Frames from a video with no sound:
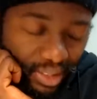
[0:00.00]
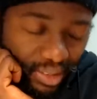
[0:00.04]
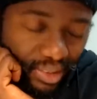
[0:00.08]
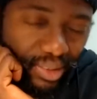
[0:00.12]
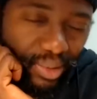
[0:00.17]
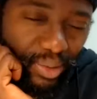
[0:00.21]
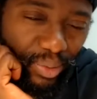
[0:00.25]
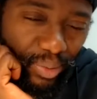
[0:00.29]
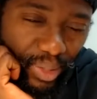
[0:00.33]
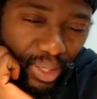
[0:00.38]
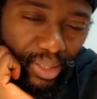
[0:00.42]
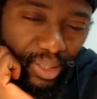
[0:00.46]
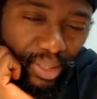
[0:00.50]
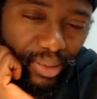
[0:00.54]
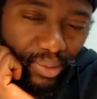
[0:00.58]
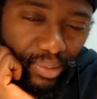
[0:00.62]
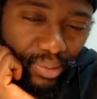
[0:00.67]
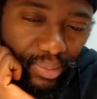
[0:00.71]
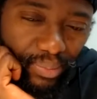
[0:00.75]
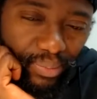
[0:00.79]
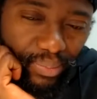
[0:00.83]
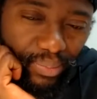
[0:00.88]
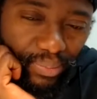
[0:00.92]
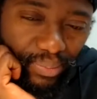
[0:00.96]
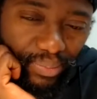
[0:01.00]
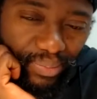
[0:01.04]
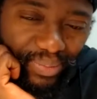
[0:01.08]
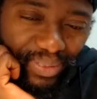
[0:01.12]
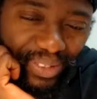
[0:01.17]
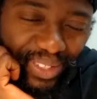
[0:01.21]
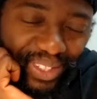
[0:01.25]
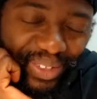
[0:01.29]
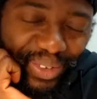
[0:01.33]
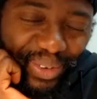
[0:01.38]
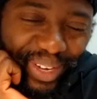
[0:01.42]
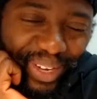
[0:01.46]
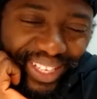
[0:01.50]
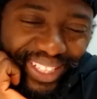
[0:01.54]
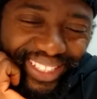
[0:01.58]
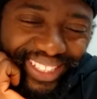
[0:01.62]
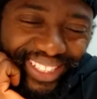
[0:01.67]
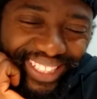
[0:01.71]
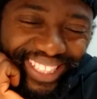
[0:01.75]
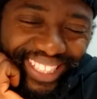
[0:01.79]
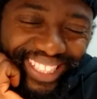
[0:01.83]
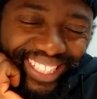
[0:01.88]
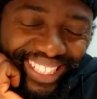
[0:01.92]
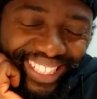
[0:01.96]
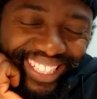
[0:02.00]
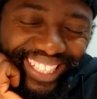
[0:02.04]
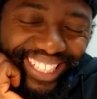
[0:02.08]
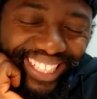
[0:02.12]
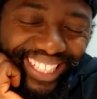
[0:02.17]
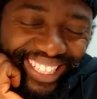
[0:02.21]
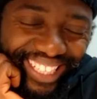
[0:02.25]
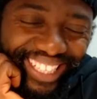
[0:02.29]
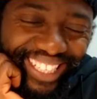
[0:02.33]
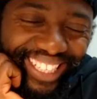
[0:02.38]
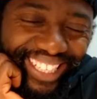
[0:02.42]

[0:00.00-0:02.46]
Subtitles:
And so I've been trying to read up on that. I know